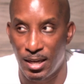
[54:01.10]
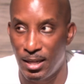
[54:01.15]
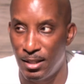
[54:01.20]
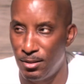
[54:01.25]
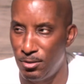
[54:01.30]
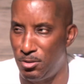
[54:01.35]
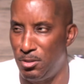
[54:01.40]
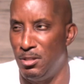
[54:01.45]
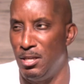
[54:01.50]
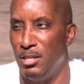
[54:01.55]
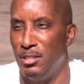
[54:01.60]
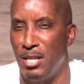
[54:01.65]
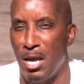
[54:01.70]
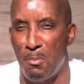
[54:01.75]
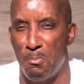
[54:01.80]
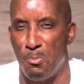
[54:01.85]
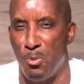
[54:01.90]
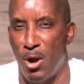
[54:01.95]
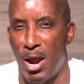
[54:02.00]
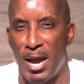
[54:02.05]
And is
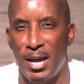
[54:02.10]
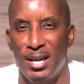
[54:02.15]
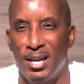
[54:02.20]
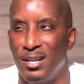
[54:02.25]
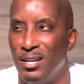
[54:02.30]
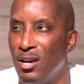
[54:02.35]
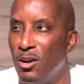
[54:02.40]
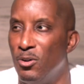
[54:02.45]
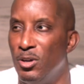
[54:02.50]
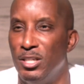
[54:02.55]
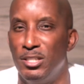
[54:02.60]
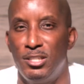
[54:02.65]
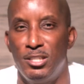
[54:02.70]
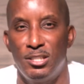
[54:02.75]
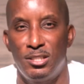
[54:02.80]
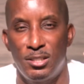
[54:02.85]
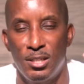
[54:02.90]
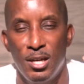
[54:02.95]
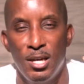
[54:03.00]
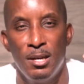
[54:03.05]
that bragging? No, it's
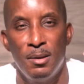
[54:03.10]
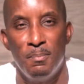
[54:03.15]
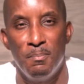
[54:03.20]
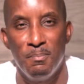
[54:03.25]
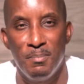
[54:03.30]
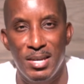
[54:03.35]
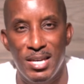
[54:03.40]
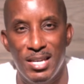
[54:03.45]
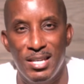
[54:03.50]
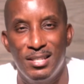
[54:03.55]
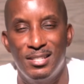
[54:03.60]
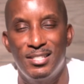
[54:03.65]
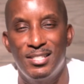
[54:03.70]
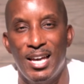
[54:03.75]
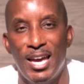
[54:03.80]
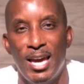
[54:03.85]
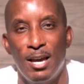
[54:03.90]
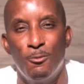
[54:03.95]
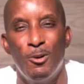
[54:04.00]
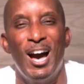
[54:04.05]
just me
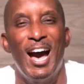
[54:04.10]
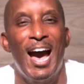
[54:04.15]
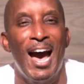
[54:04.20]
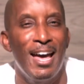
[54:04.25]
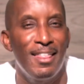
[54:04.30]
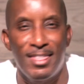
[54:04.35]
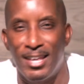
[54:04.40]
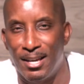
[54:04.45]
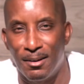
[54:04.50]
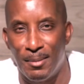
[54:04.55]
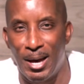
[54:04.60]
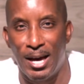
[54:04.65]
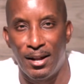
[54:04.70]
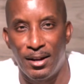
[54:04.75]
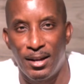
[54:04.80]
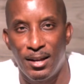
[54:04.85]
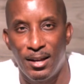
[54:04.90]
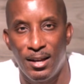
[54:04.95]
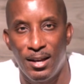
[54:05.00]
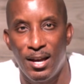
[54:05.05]
saying what I think about
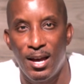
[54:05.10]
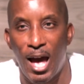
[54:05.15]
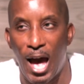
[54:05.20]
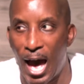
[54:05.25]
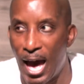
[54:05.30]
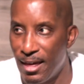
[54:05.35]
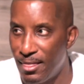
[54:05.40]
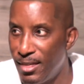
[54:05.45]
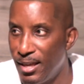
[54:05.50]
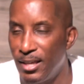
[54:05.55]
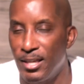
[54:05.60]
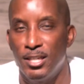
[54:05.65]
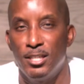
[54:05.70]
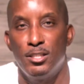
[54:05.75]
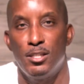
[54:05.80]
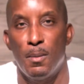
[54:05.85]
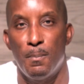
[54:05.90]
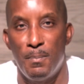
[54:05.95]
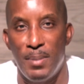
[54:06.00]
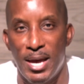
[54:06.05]
it. I think it is
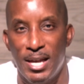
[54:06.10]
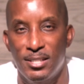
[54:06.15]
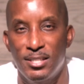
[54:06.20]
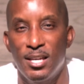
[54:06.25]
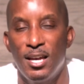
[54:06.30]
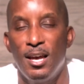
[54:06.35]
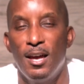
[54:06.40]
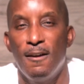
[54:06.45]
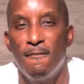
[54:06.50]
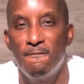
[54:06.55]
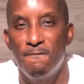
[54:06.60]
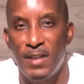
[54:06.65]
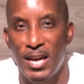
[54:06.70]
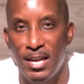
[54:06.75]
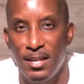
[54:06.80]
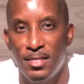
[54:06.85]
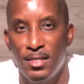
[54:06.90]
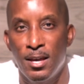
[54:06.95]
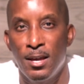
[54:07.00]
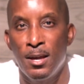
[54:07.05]
the best
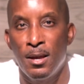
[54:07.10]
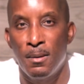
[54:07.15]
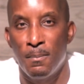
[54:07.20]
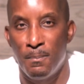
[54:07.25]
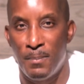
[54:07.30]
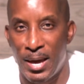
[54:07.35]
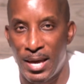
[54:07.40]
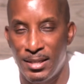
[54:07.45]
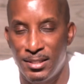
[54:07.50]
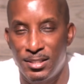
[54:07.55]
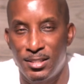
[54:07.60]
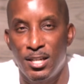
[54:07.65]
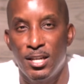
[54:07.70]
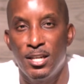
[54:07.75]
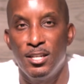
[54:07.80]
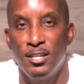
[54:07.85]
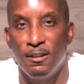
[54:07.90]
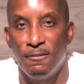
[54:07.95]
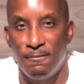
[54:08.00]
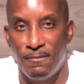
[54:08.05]
faith based
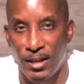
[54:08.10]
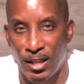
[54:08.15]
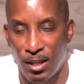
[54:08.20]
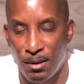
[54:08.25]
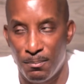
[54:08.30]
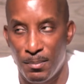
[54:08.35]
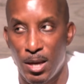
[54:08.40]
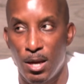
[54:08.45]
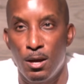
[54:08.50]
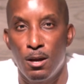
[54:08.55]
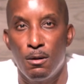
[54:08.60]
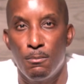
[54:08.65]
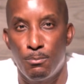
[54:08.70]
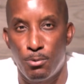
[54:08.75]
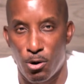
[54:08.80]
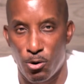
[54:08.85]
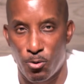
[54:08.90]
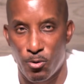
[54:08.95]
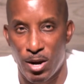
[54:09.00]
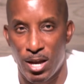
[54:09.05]
development
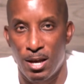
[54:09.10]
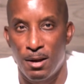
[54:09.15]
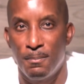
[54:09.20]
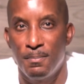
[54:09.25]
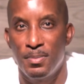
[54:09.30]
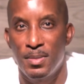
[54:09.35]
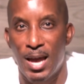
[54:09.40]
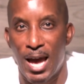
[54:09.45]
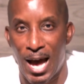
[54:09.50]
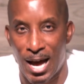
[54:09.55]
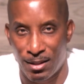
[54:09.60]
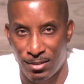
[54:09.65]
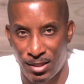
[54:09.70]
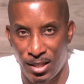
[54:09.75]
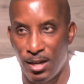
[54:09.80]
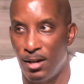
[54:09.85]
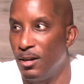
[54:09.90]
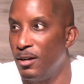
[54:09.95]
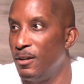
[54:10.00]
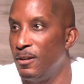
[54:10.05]
program out there